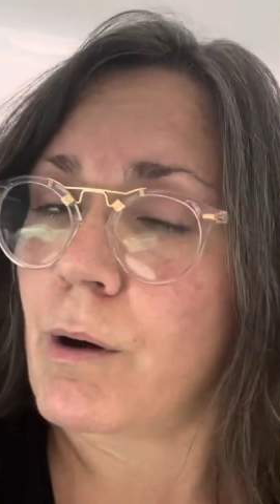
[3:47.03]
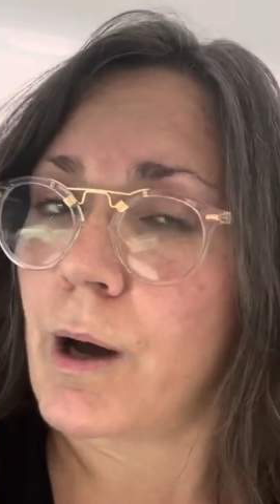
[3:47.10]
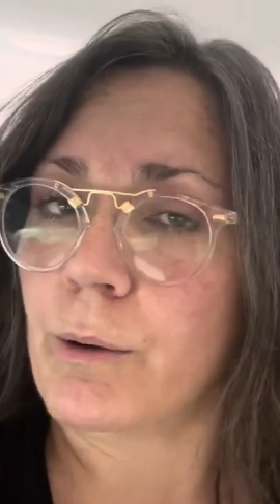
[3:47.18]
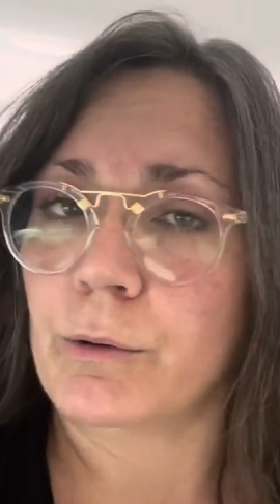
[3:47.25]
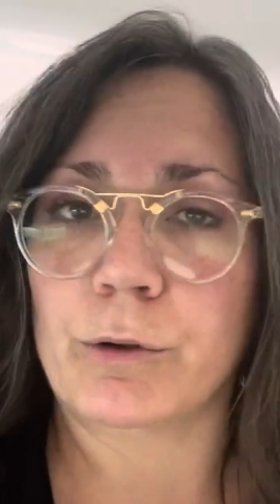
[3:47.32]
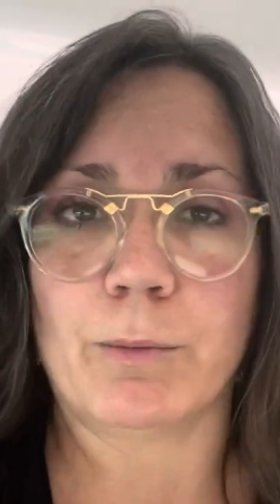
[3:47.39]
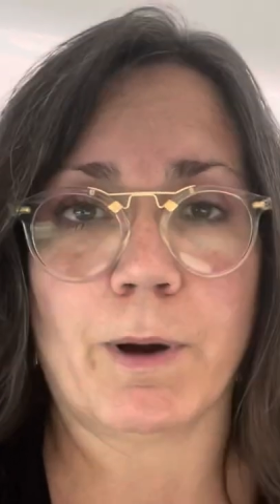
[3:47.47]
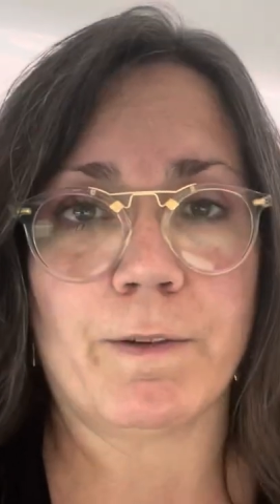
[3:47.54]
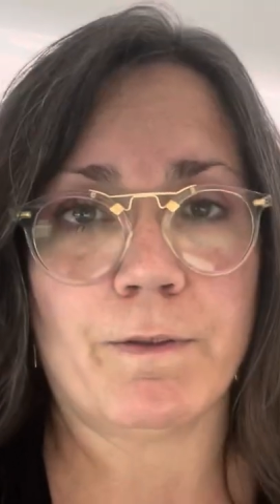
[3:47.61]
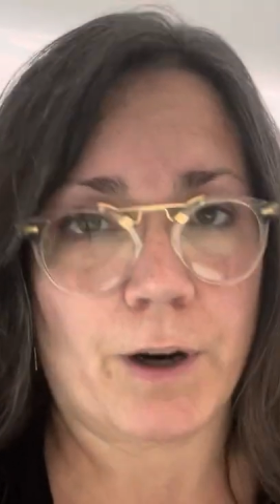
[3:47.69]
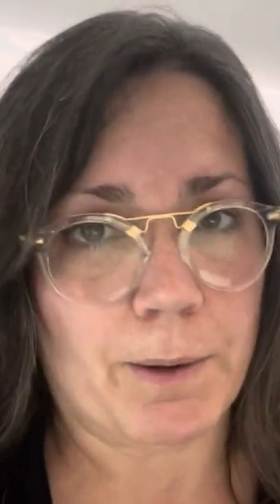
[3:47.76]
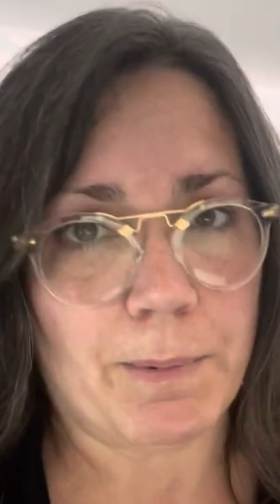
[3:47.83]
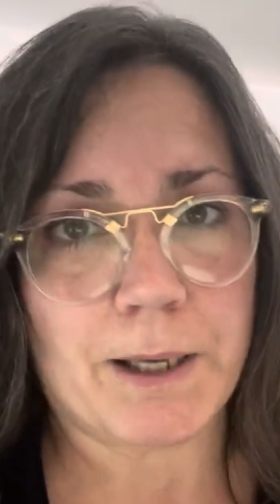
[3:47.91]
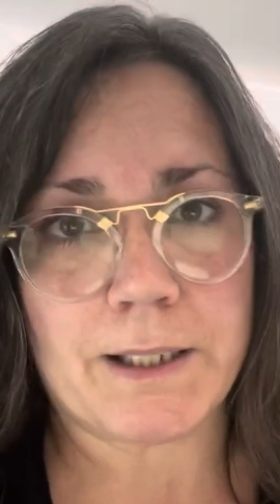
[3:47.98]
I will do my
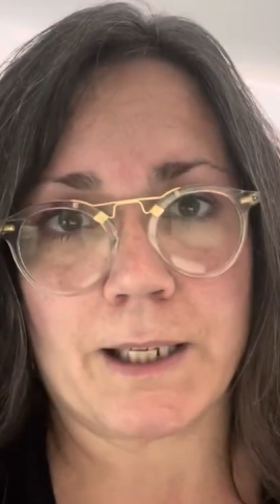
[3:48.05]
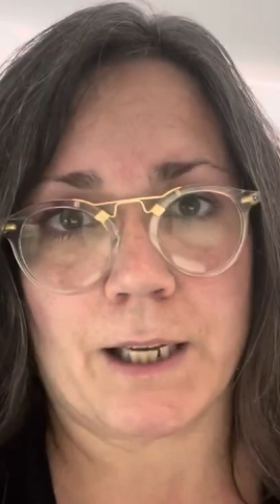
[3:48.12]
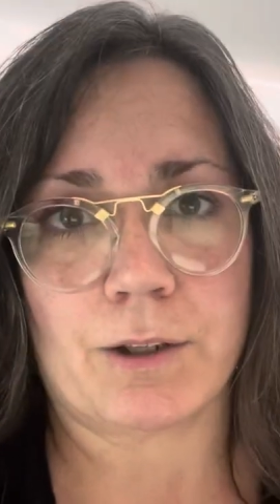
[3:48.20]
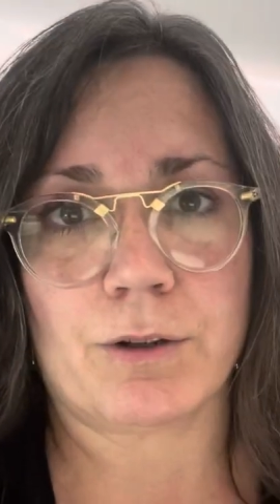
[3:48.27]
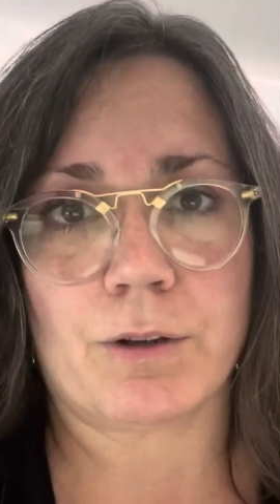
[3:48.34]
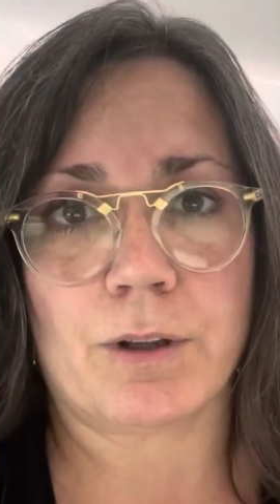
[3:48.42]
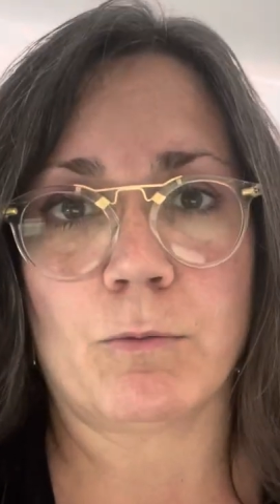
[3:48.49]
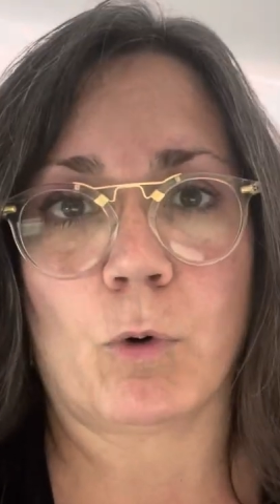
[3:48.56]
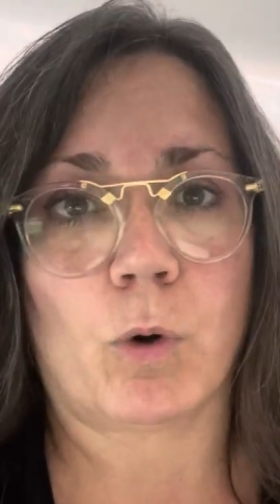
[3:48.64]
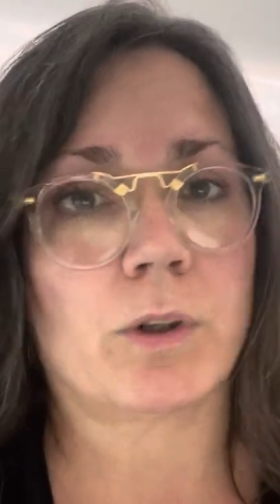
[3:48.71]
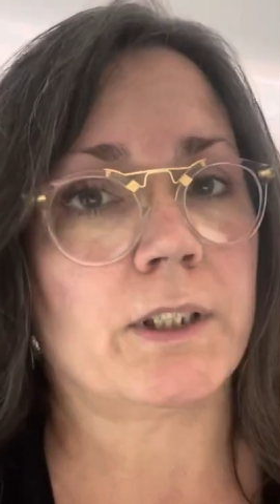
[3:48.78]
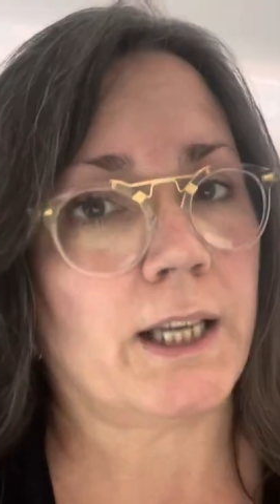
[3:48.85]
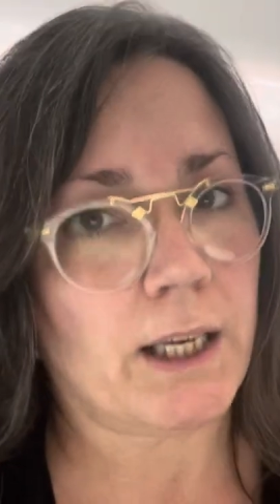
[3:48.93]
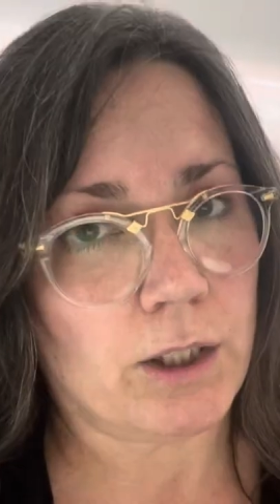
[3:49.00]
very best to answer them or
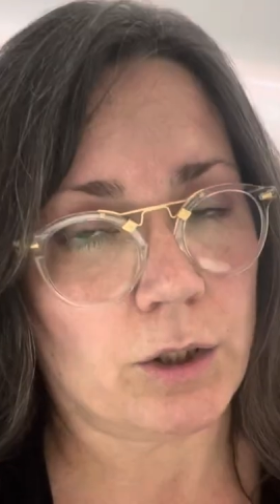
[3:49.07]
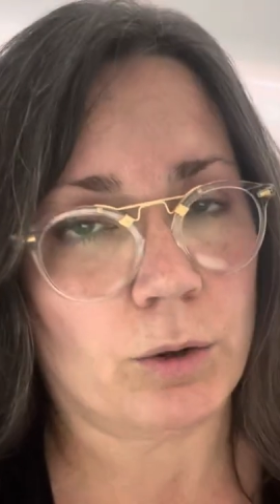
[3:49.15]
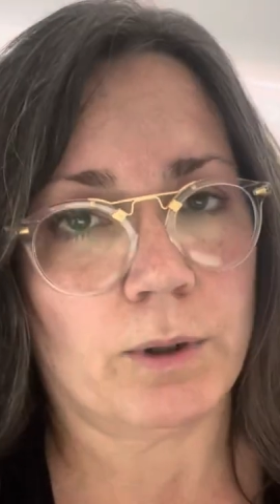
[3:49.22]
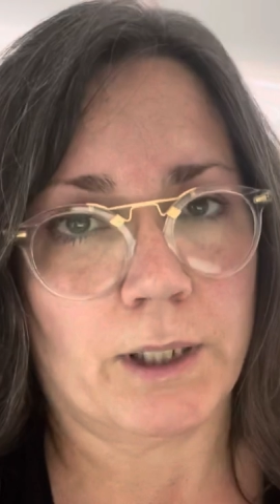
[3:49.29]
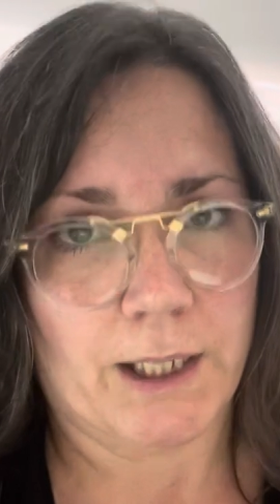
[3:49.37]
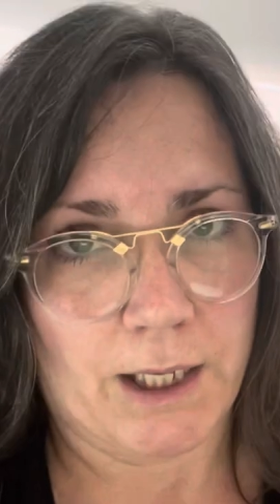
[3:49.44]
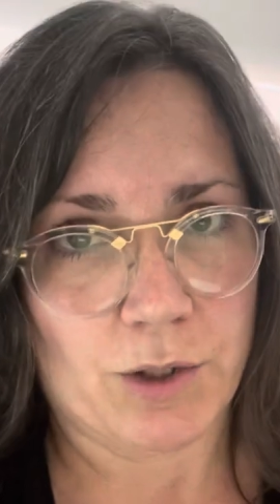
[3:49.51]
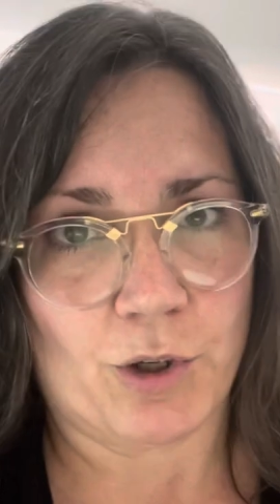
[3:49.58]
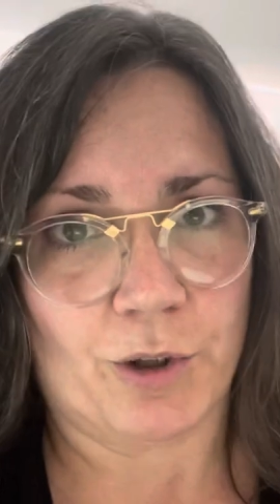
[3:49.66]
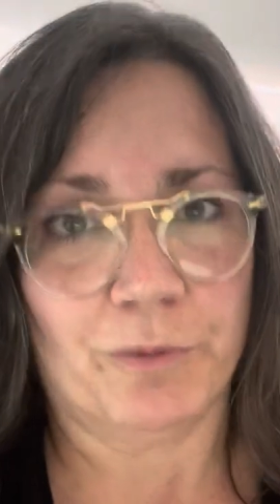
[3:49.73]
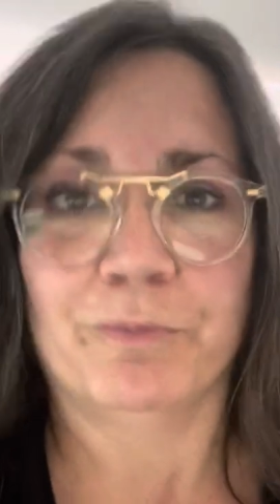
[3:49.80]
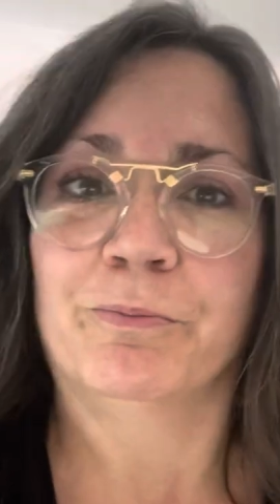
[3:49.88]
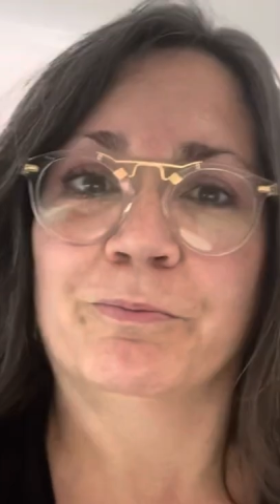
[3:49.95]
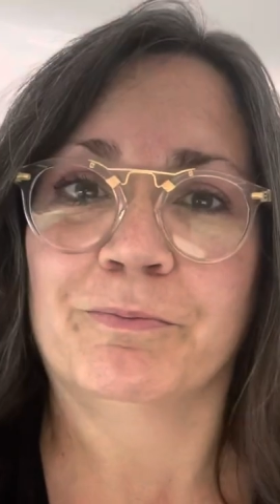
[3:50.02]
to get you an answer.
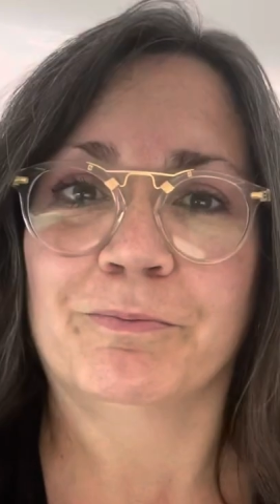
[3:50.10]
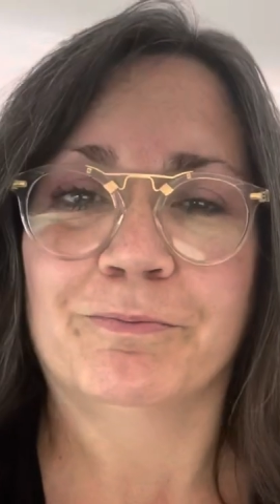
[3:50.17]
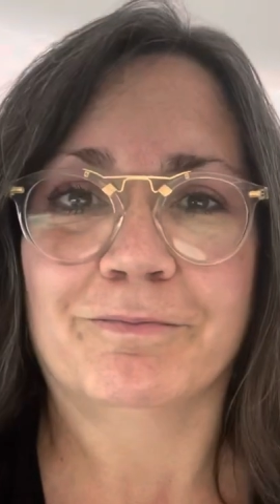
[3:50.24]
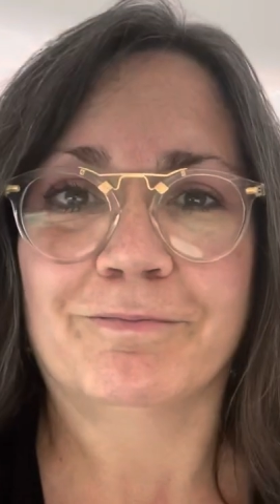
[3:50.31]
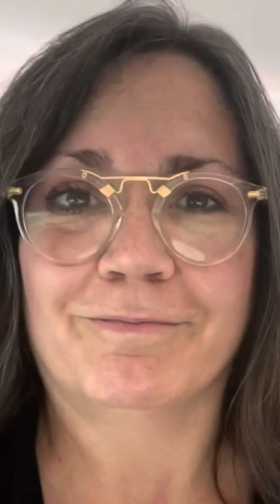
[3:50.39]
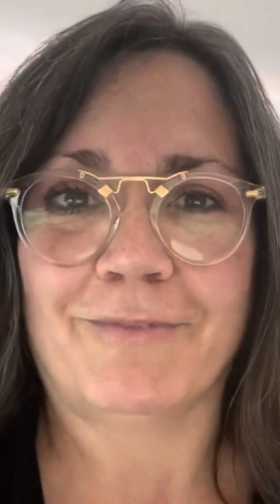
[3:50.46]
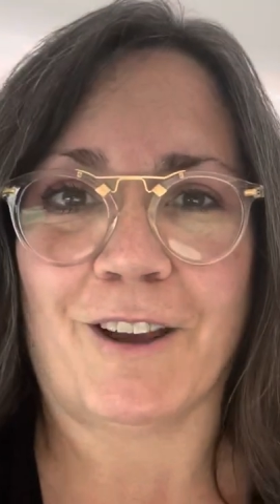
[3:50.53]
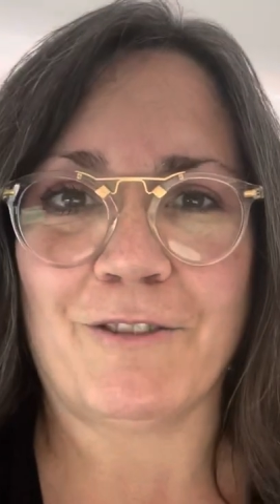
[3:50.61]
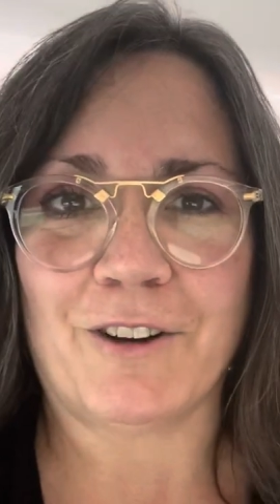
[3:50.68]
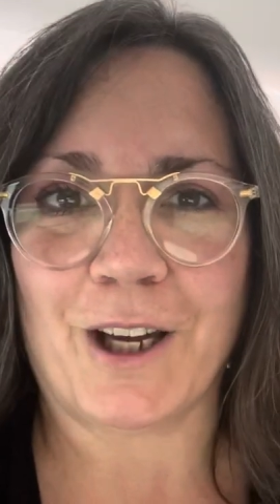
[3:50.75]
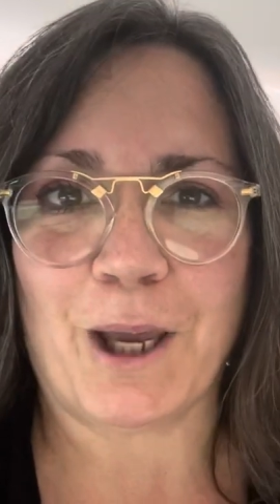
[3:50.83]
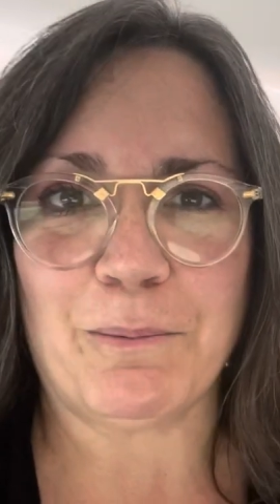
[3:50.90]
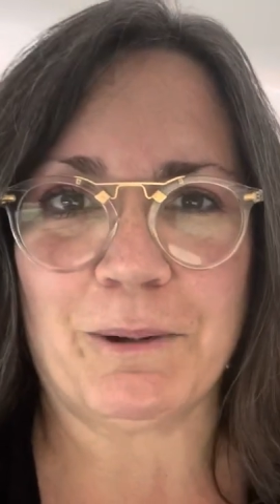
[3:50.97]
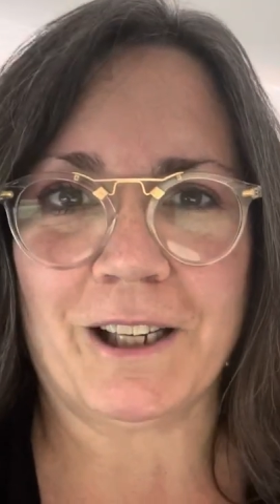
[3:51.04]
Have fun
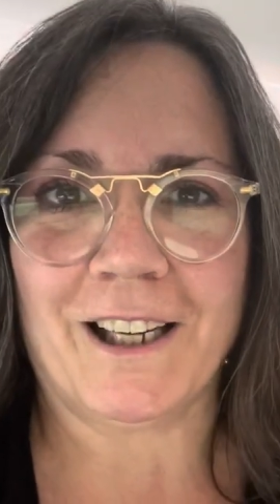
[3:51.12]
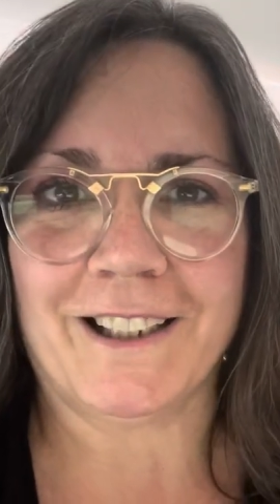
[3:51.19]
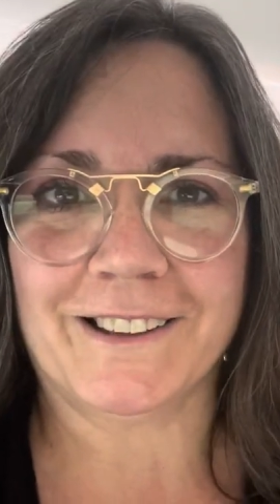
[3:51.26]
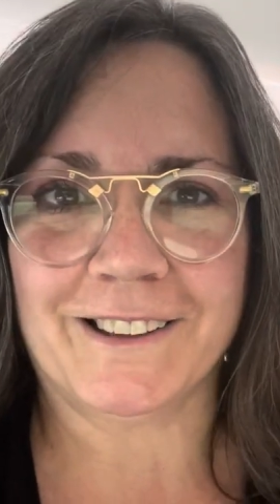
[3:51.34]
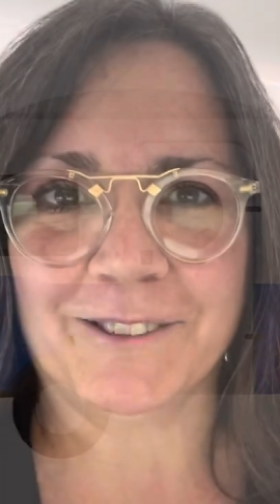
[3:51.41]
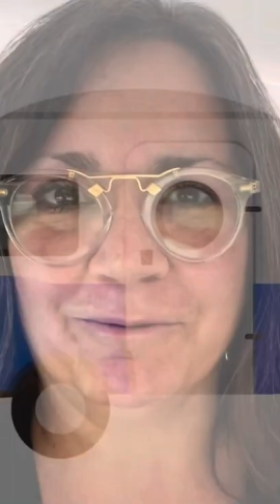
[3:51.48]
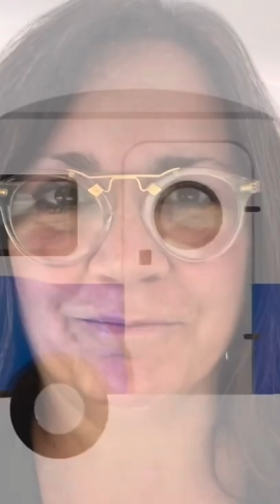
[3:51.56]
camping, guys.